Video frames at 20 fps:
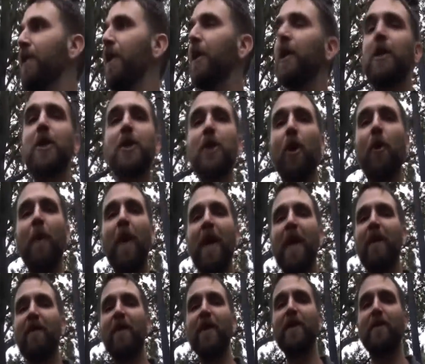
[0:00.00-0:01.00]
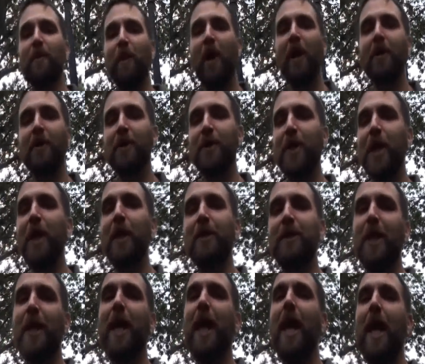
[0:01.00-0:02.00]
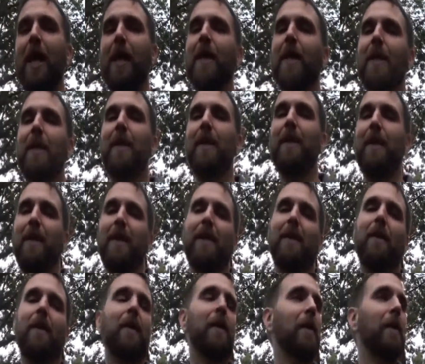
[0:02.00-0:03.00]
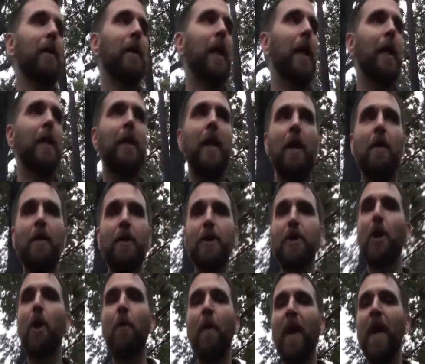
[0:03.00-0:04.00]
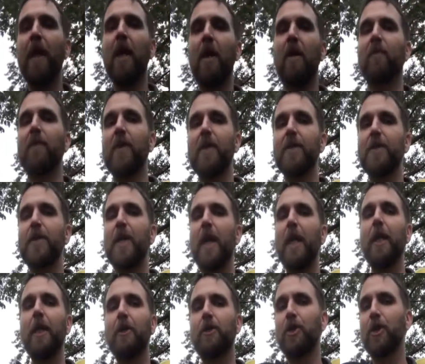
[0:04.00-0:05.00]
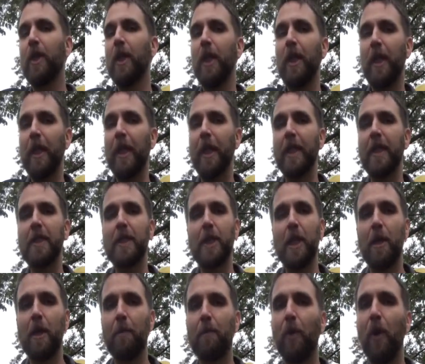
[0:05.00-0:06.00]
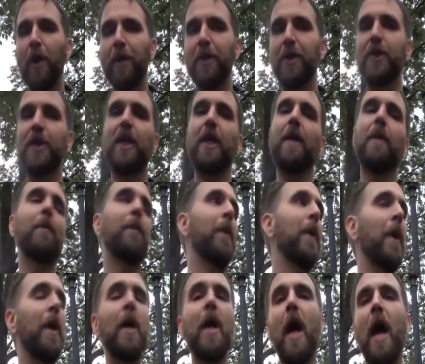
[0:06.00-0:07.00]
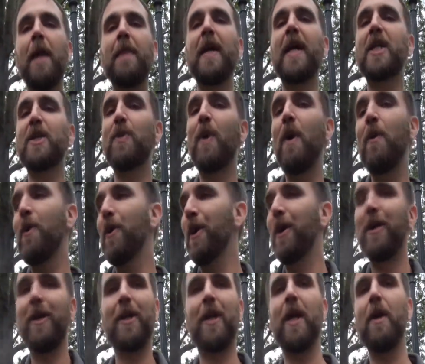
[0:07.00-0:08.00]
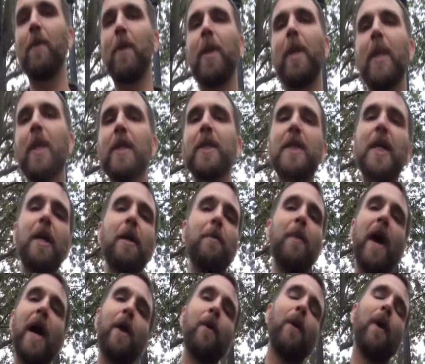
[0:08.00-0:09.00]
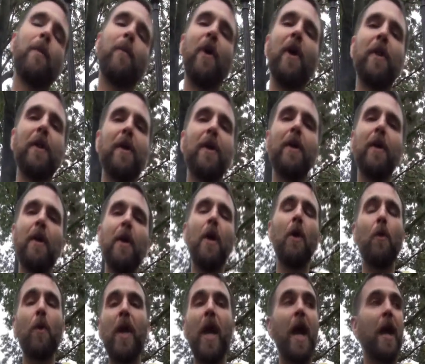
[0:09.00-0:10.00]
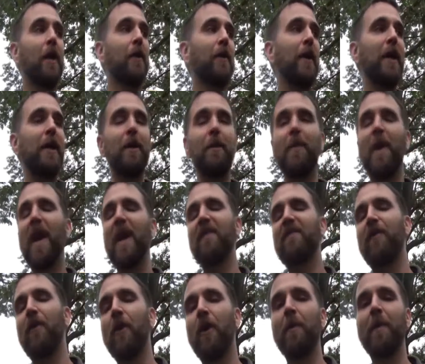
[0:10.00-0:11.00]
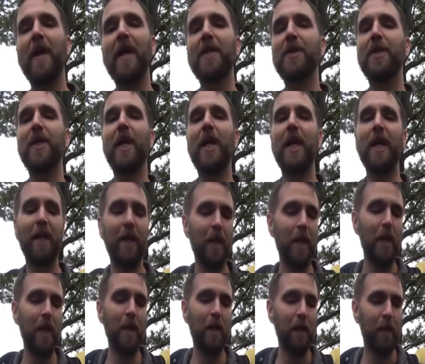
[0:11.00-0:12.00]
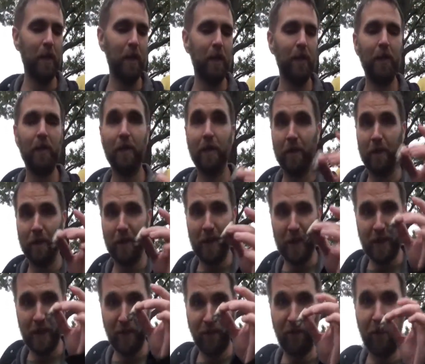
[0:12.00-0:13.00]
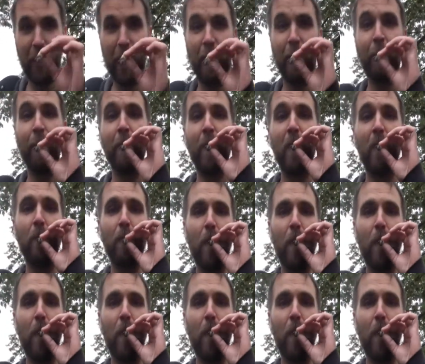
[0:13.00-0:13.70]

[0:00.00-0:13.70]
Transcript: There are so many of his brothers here today. Like, there were so many of us that he considered brothers to him. And that's why we're here today. We're here to say goodbye to our brother. We had a great goodbye for him yesterday. This is for him.